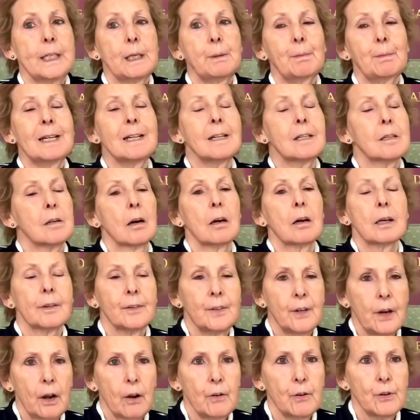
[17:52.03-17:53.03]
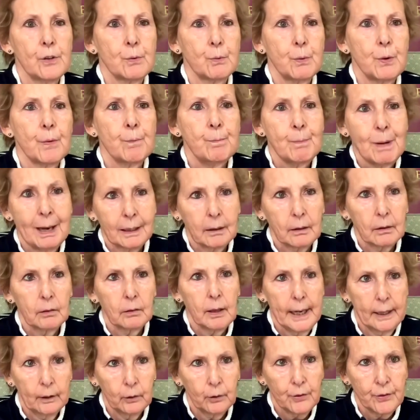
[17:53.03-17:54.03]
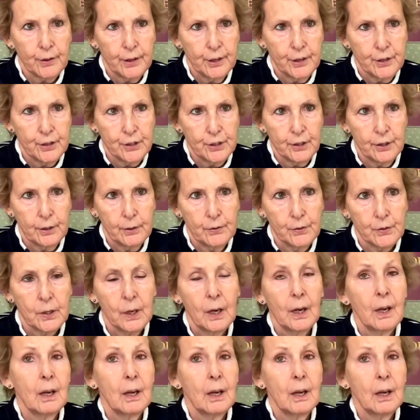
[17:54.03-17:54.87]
been diagnosed with mental health issues.